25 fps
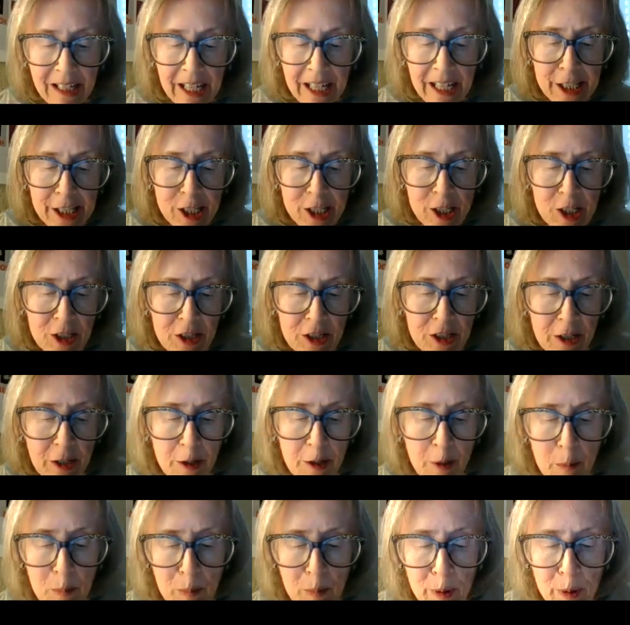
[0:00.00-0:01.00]
It's
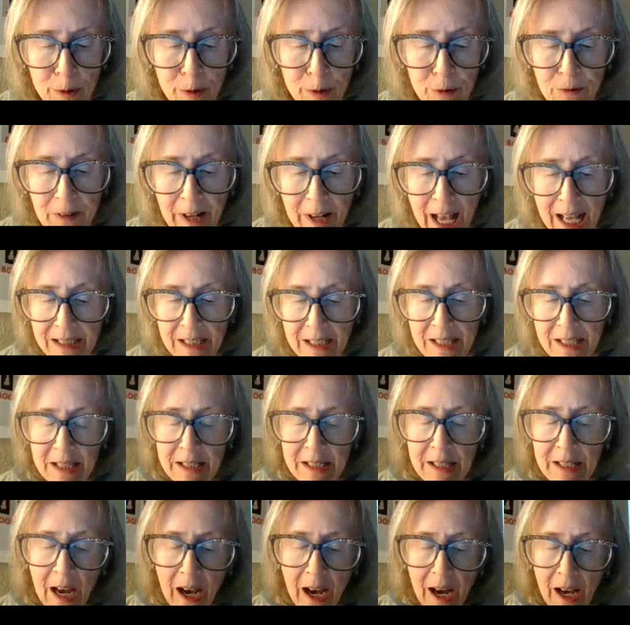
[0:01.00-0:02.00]
blue flat
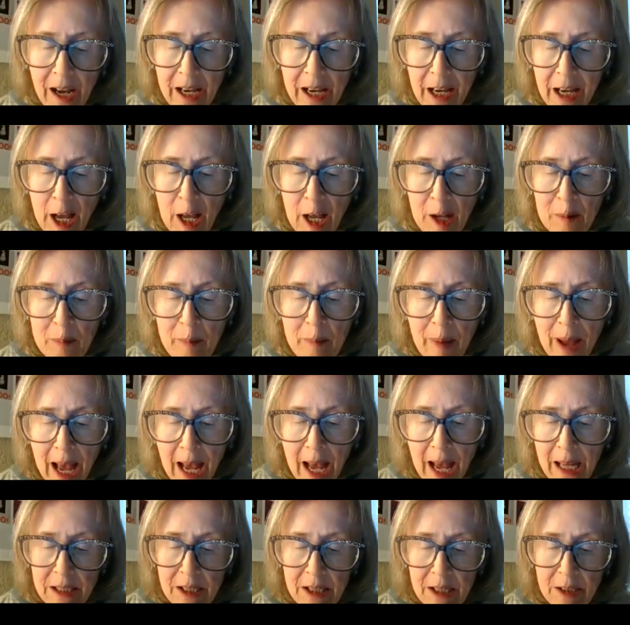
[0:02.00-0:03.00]
sky and
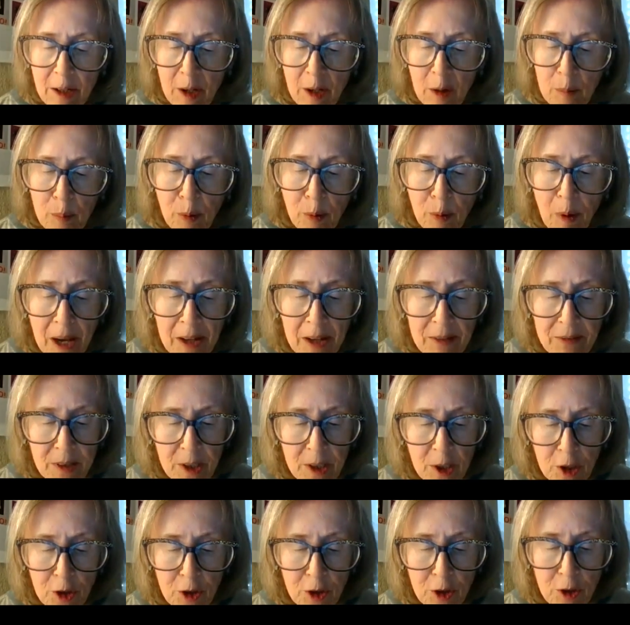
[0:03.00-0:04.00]
matte, a
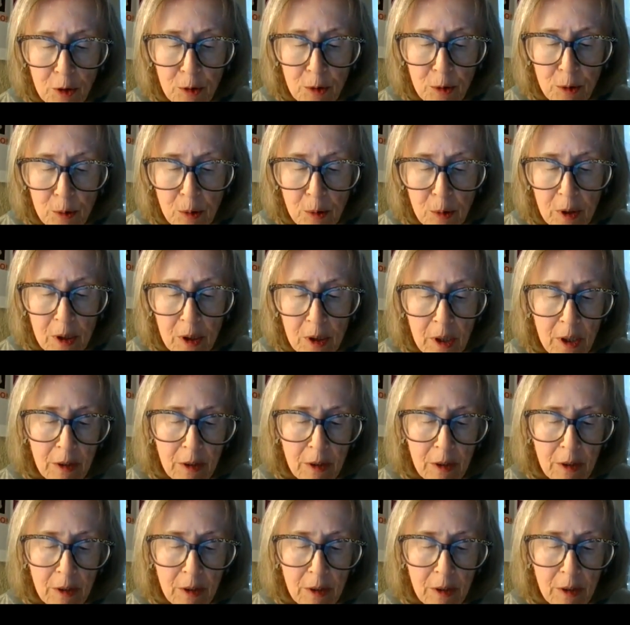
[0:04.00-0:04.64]
private hue